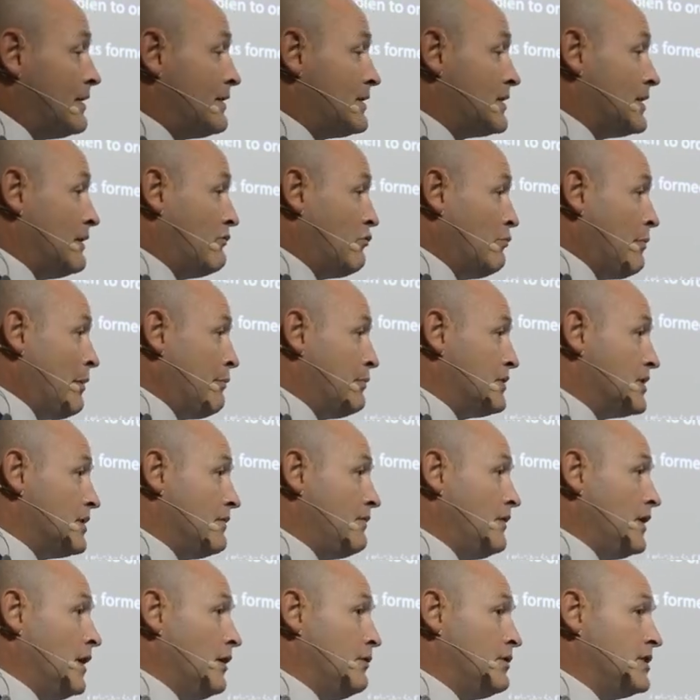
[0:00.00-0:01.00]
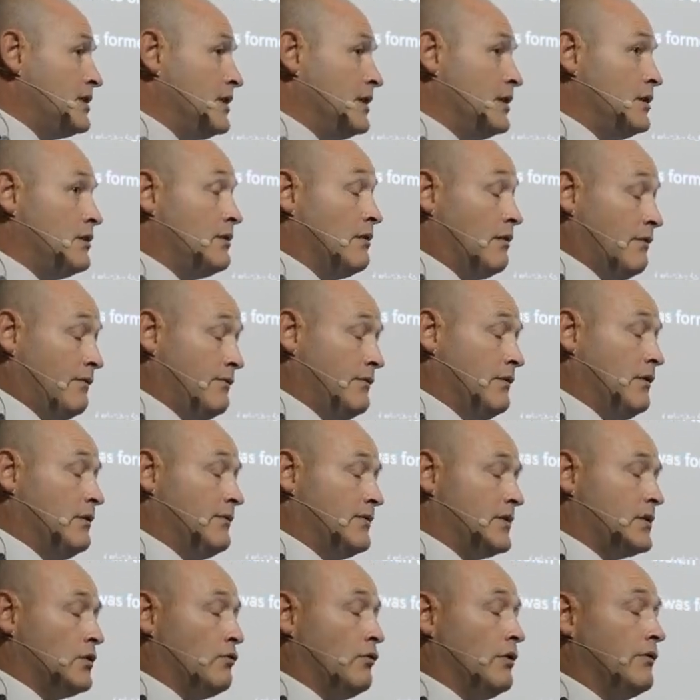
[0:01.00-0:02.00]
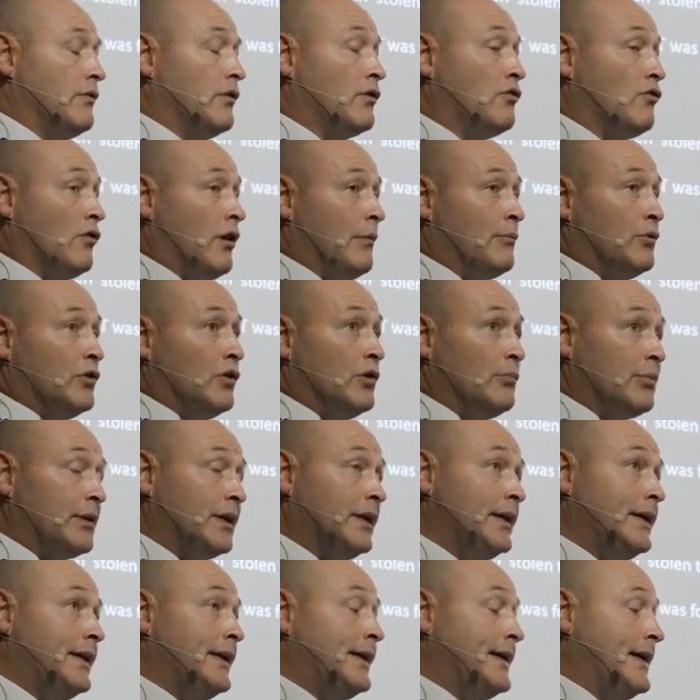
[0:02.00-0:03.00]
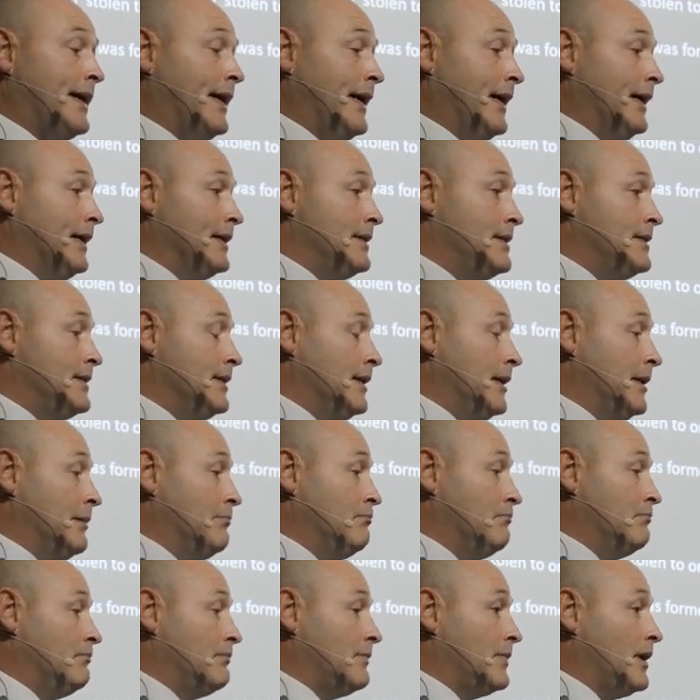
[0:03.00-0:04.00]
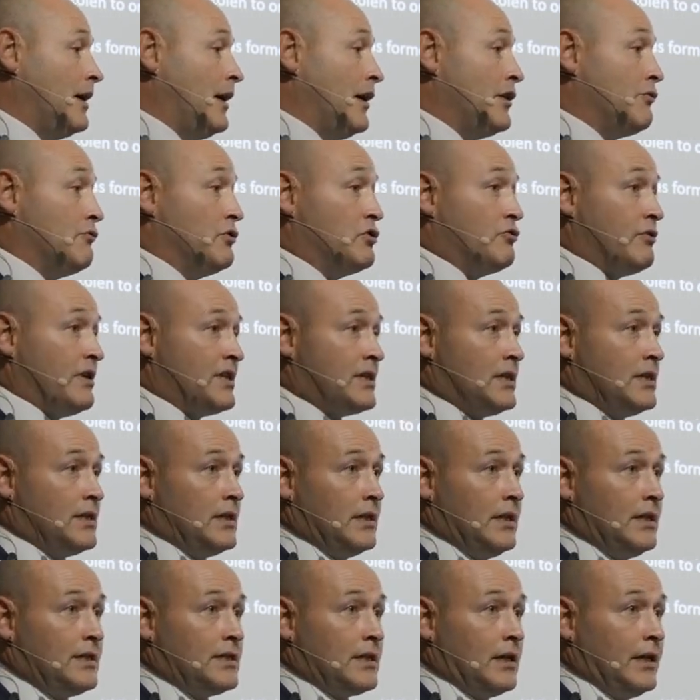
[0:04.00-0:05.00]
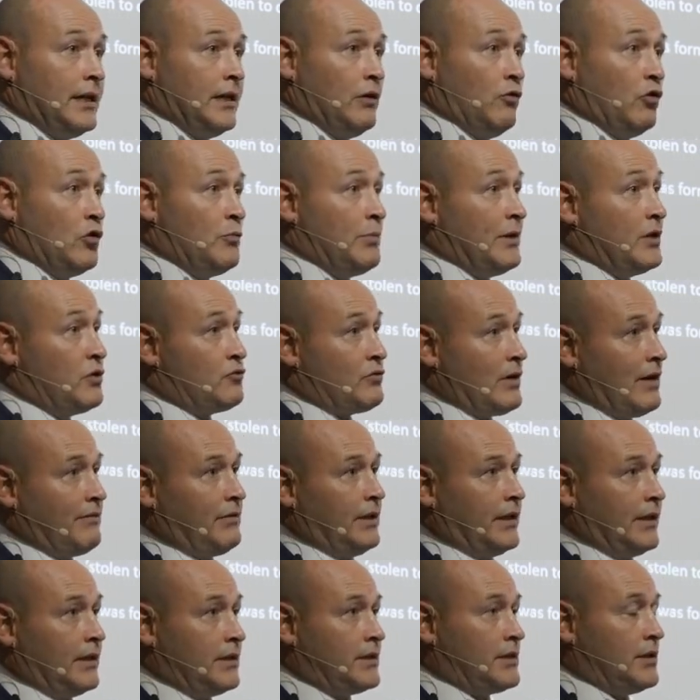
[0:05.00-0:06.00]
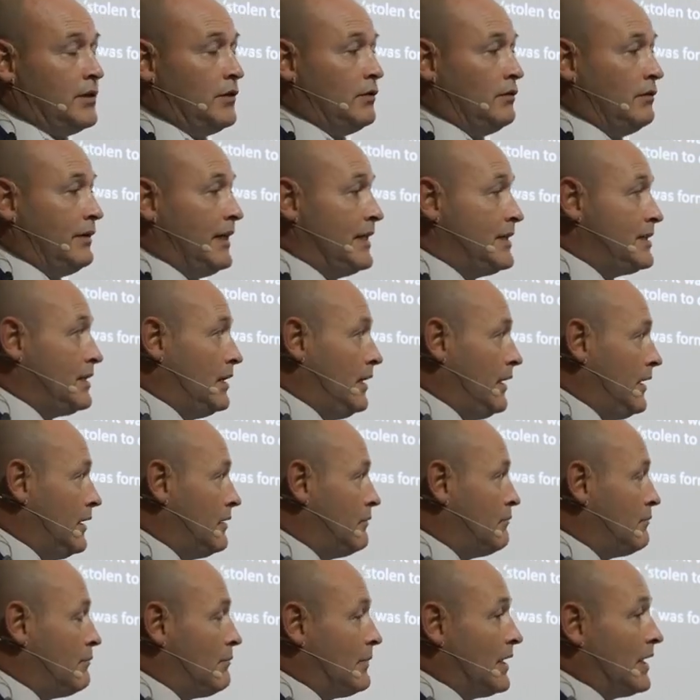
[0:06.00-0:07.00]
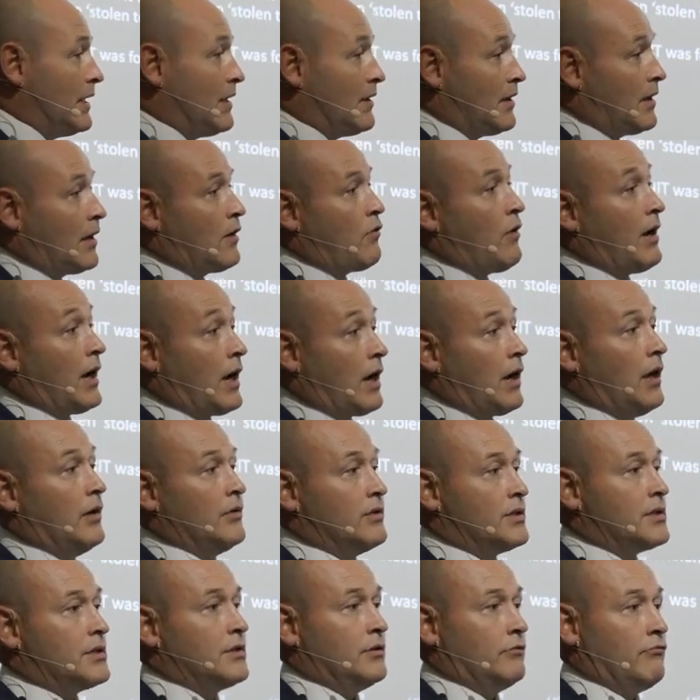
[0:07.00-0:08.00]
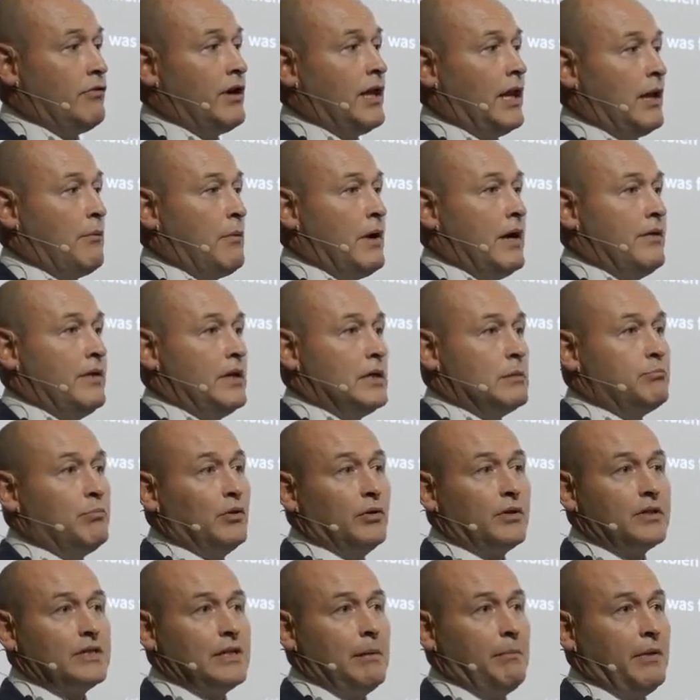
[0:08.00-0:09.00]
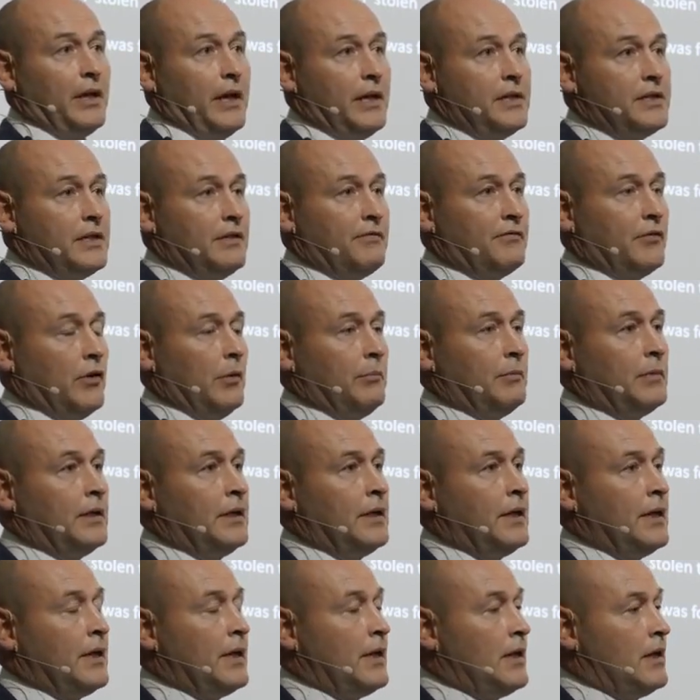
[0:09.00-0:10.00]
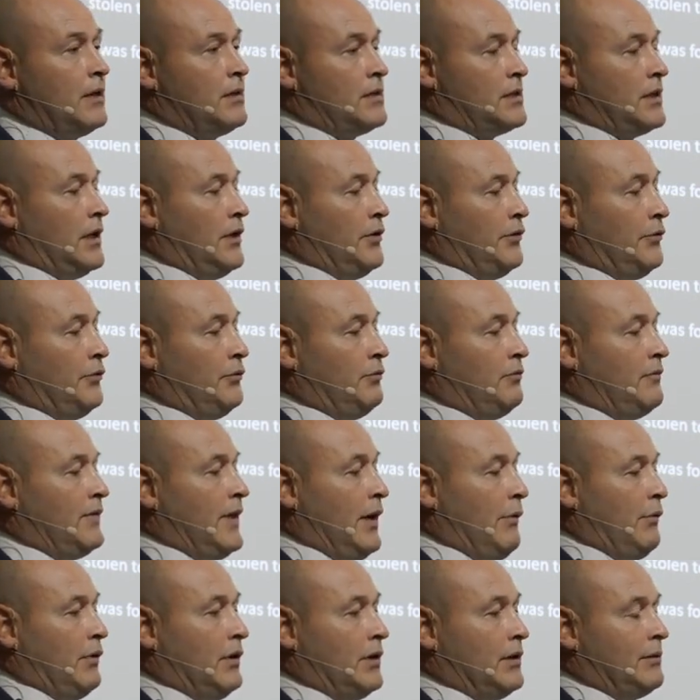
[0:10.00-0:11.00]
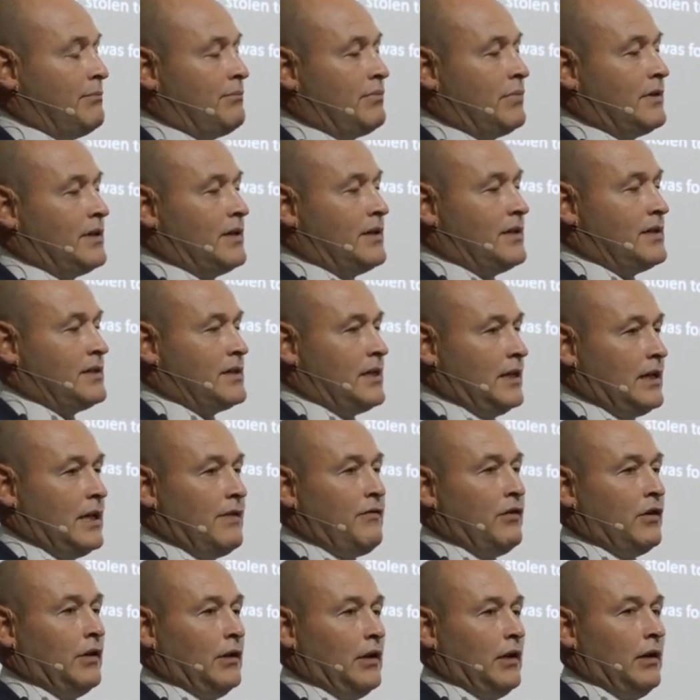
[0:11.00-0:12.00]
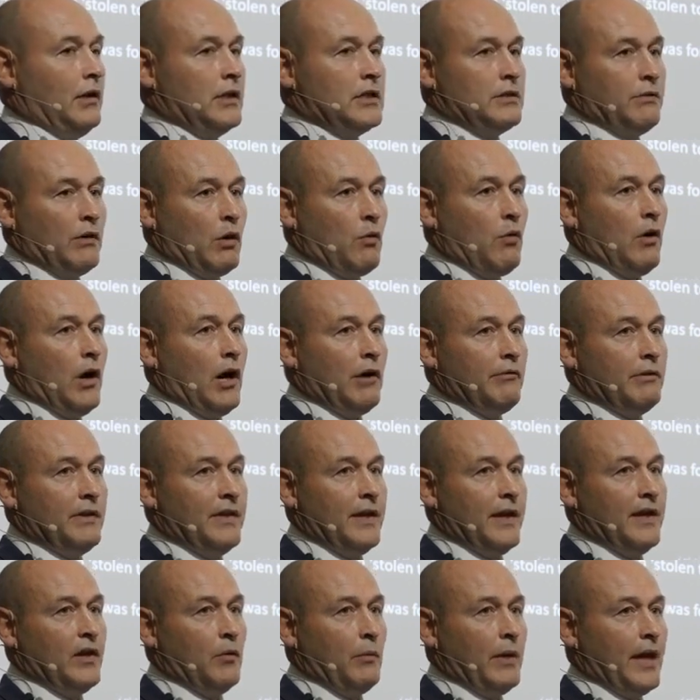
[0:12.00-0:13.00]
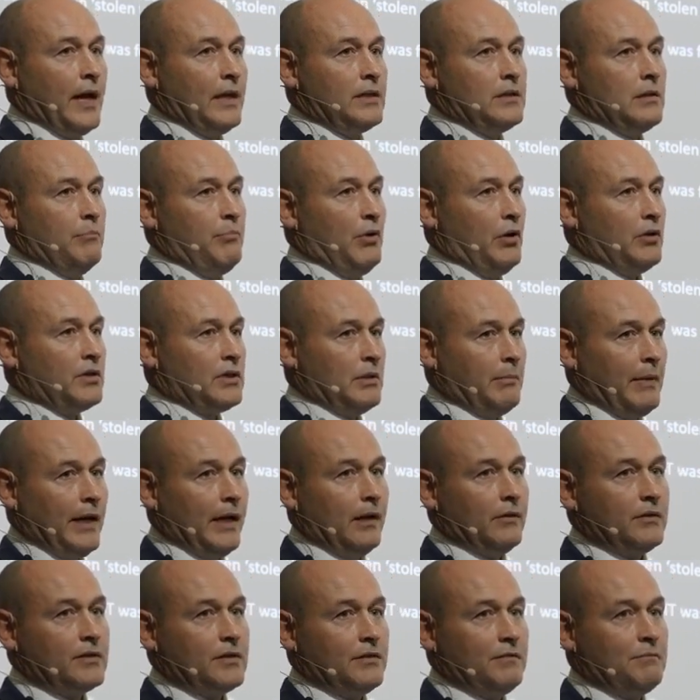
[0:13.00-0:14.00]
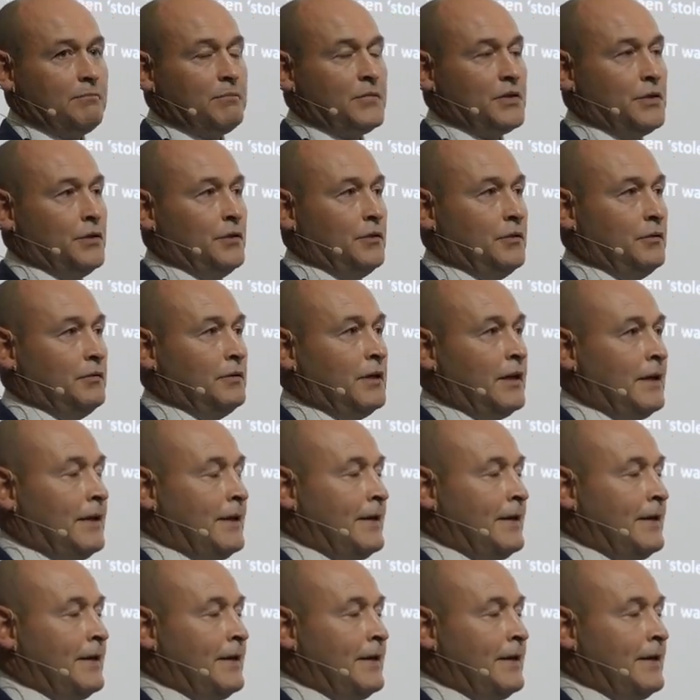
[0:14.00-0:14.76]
several members of the crime group had either addresses in Italy or had been travelling to Italy and quite close to really where these books emanated from. So there were significant lines of inquiry there that we had to bottom out to